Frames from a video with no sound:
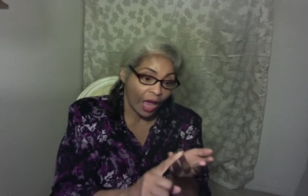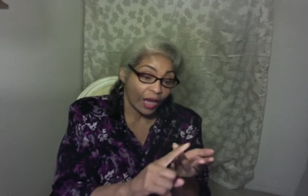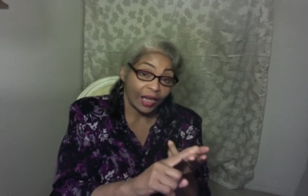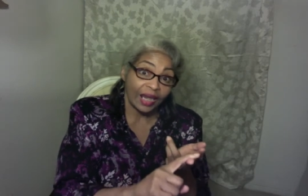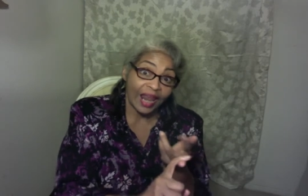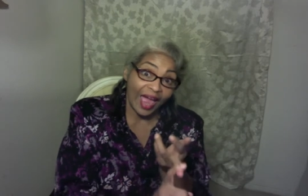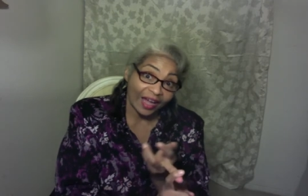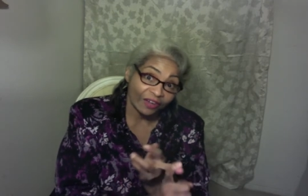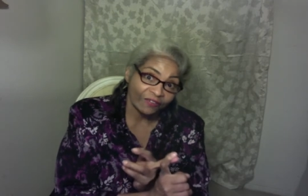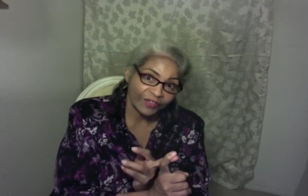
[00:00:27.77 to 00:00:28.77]
lack
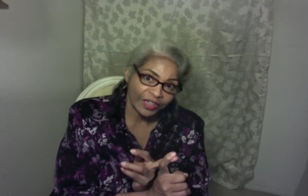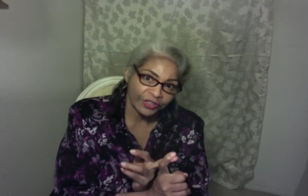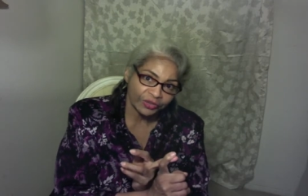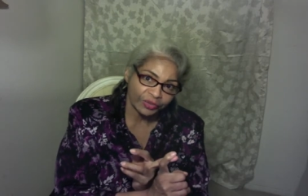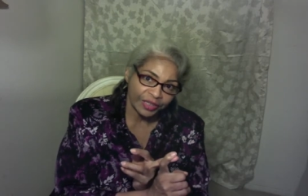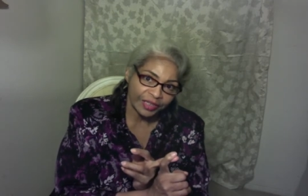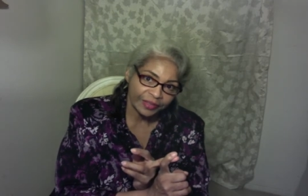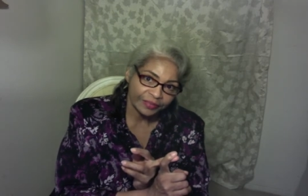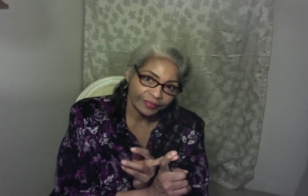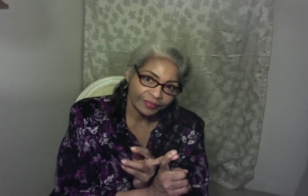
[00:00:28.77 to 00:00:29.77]
of victory,
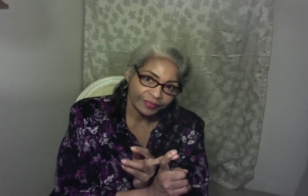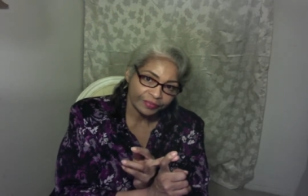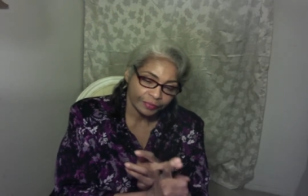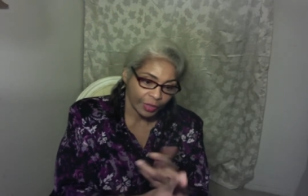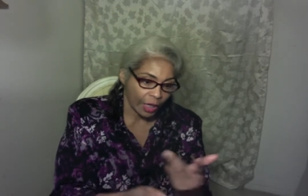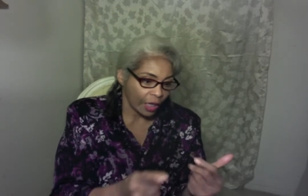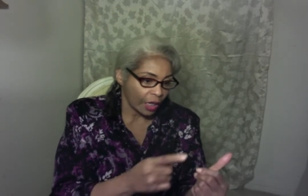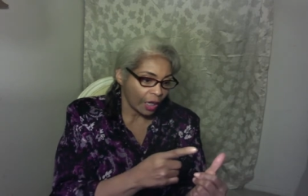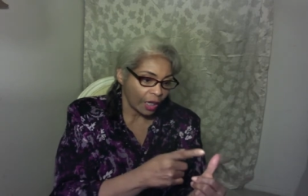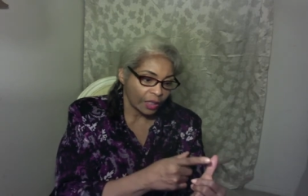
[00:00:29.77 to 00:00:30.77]

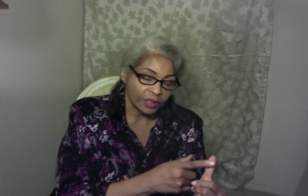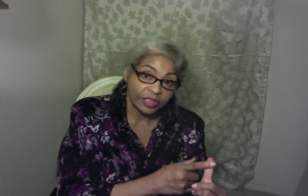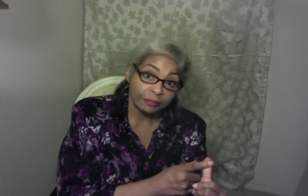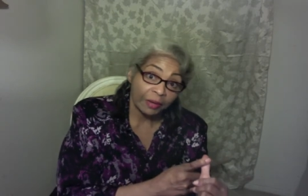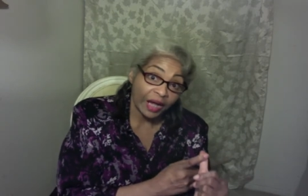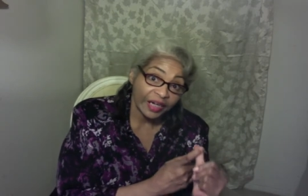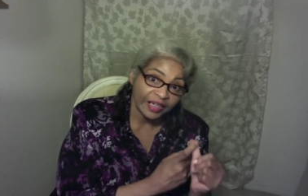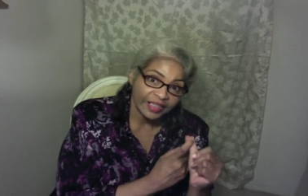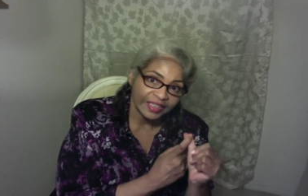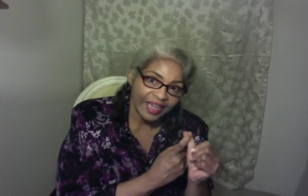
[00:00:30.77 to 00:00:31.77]
demonic
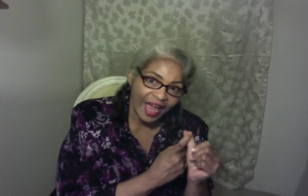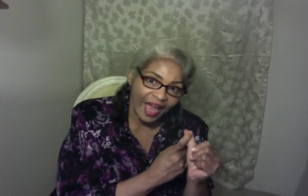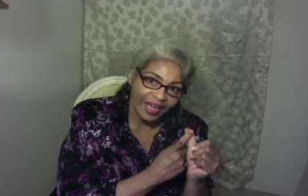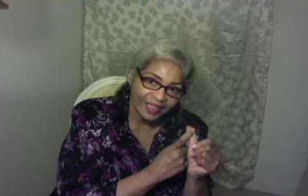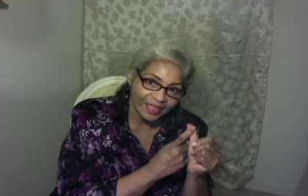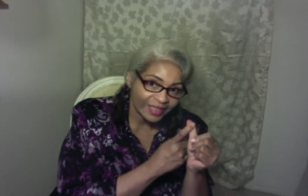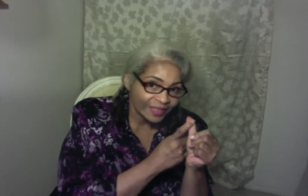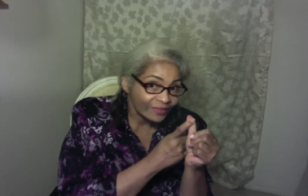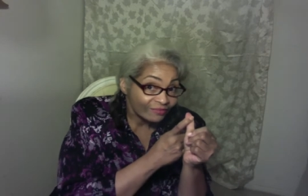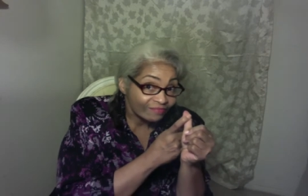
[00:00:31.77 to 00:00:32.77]
attacks.
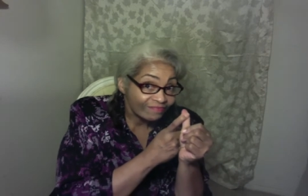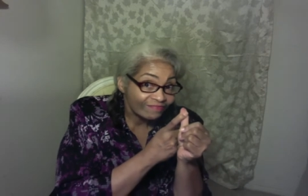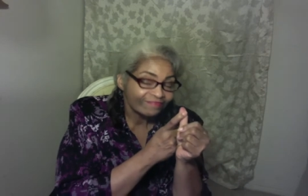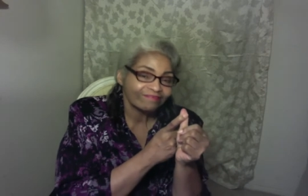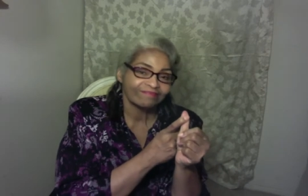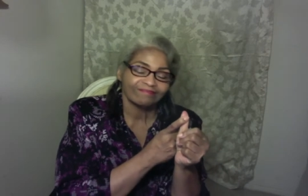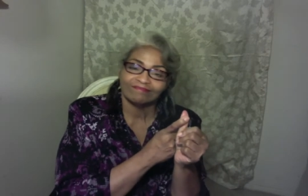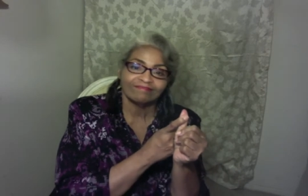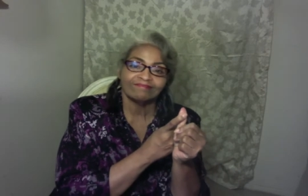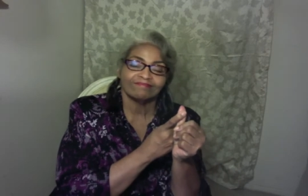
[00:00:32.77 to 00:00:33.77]

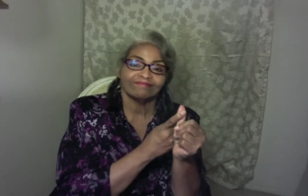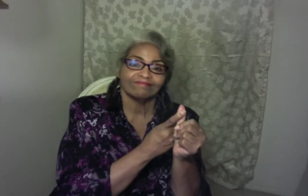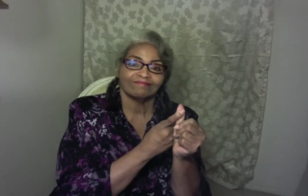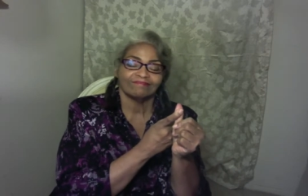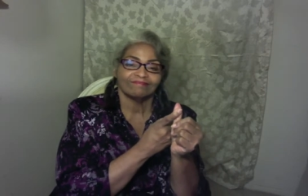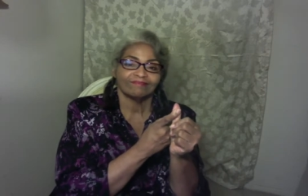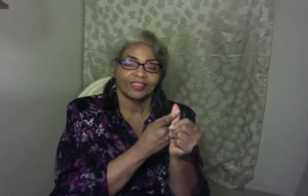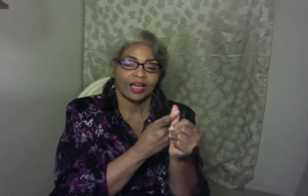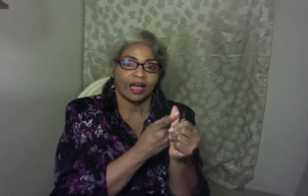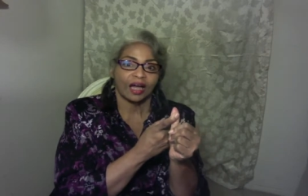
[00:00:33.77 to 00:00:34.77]
Mm.
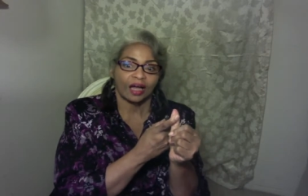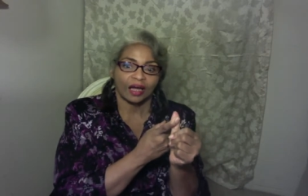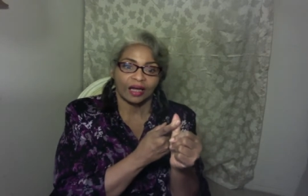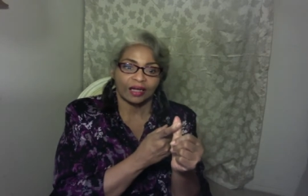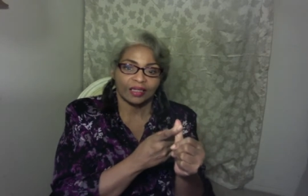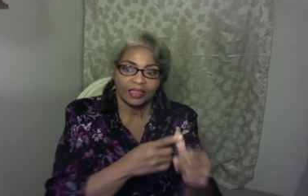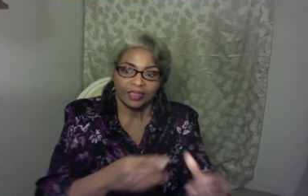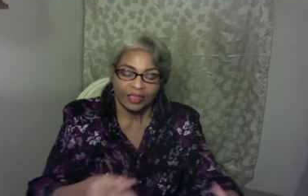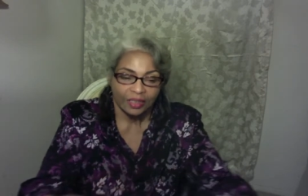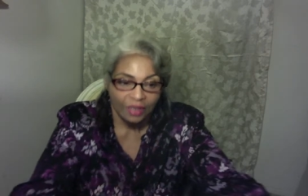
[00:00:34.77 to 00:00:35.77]
Uh,
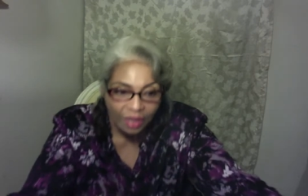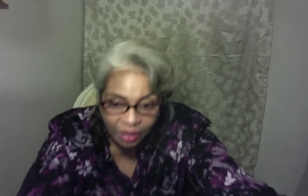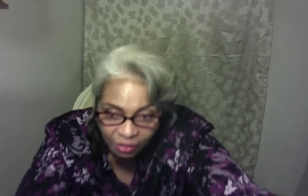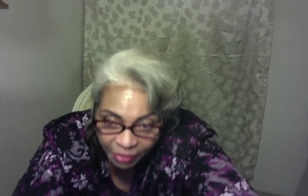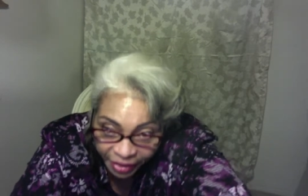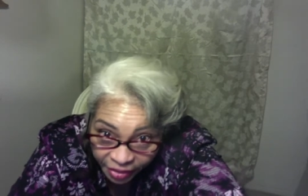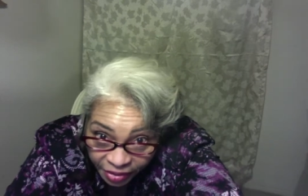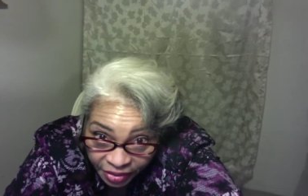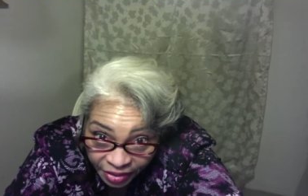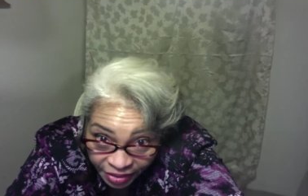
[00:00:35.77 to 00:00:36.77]
oh my
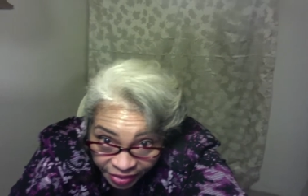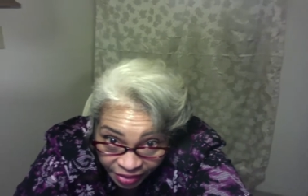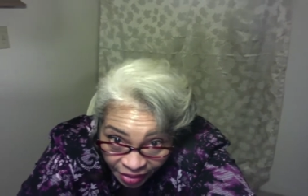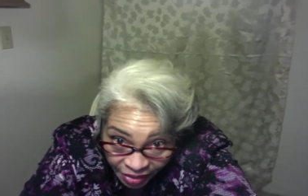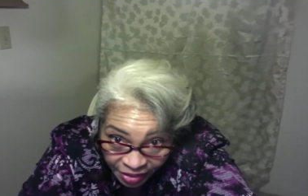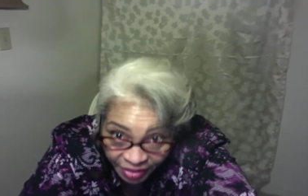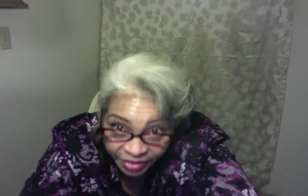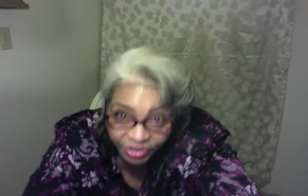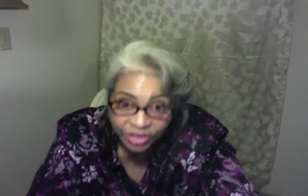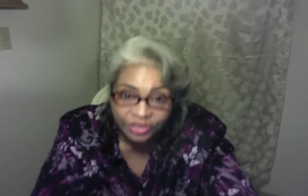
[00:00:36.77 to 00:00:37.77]
goodness, the
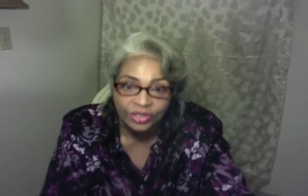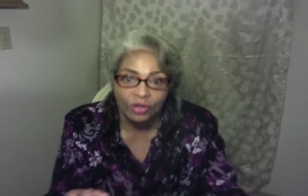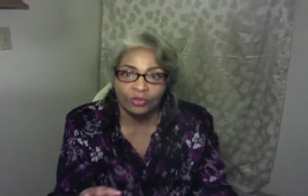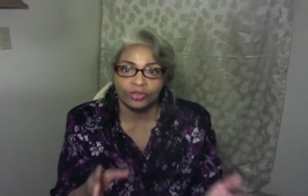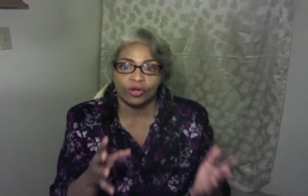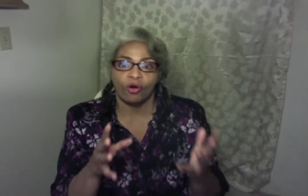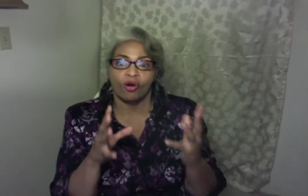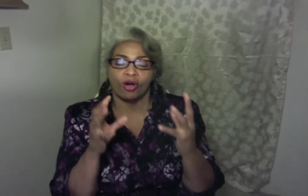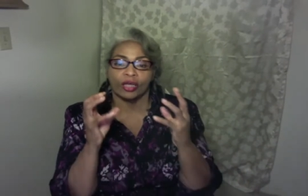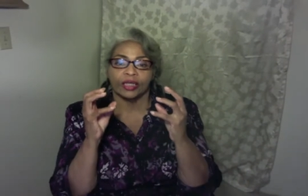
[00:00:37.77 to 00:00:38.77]
list just goes
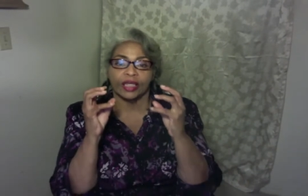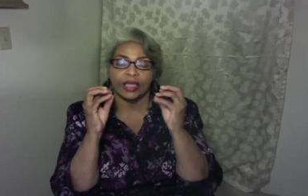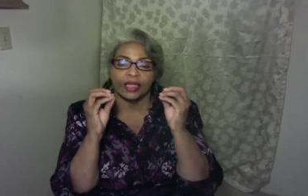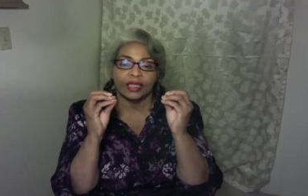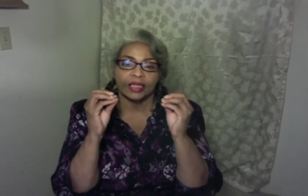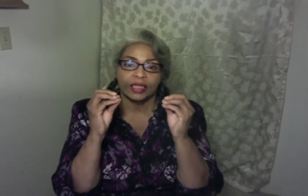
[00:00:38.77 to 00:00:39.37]
on. It